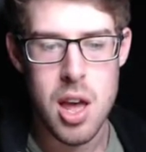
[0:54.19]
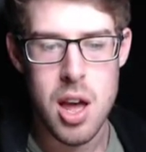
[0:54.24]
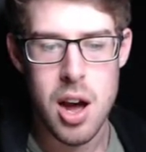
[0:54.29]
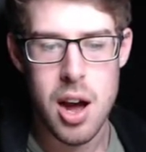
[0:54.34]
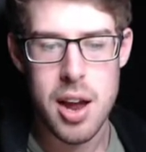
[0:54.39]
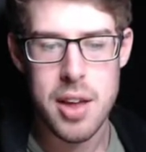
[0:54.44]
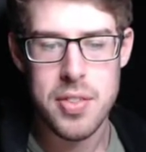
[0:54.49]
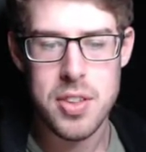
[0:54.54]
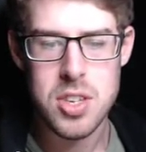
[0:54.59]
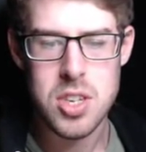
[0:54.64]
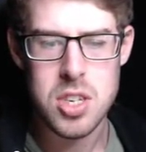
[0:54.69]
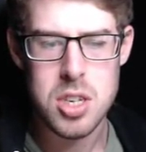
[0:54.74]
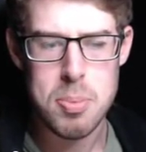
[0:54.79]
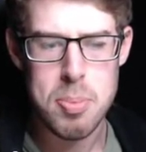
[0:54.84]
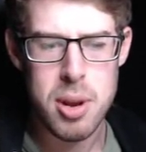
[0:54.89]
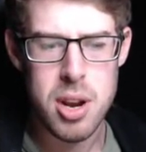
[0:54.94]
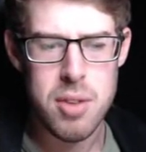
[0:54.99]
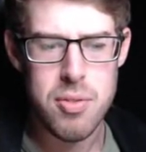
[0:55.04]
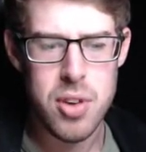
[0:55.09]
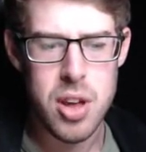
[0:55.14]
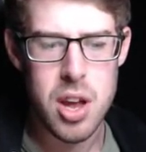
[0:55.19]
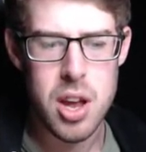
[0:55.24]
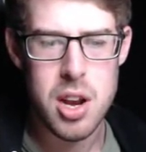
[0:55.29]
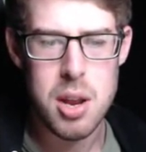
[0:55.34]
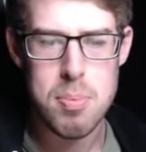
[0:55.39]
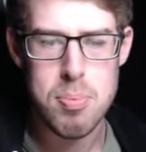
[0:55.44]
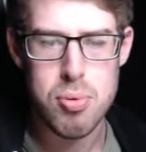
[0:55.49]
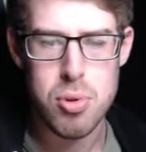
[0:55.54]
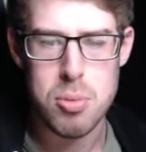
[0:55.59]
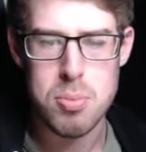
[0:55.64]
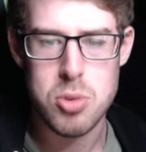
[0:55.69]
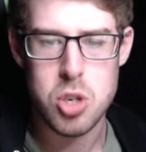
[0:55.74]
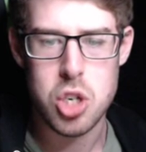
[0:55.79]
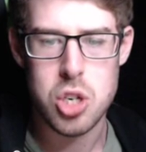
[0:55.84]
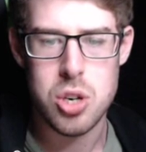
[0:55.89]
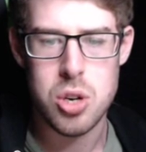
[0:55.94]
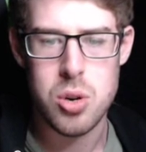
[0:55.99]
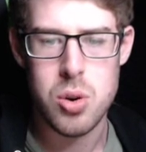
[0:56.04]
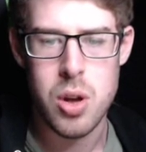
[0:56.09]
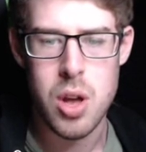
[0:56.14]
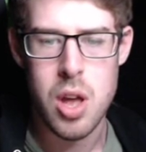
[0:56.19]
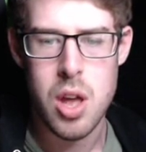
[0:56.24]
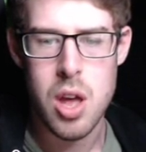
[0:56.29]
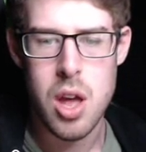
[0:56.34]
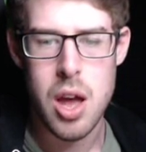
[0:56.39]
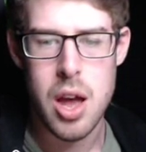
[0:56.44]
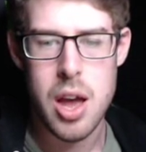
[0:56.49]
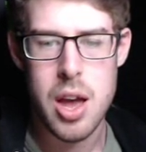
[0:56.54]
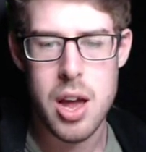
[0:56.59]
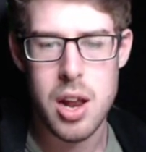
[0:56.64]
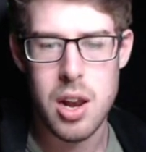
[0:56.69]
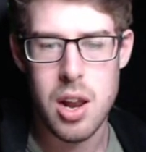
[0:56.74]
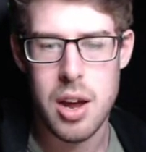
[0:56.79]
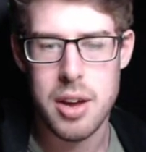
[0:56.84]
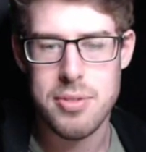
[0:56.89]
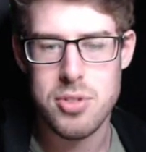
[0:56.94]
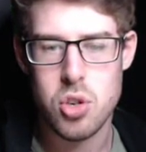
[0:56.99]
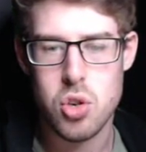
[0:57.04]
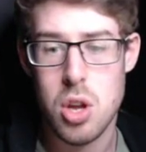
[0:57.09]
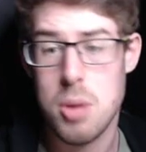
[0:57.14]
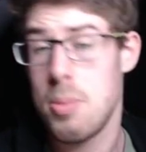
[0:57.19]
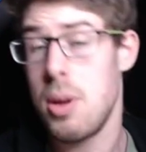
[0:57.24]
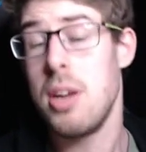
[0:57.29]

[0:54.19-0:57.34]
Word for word: Hi, this is a bit of an impromptu live stream.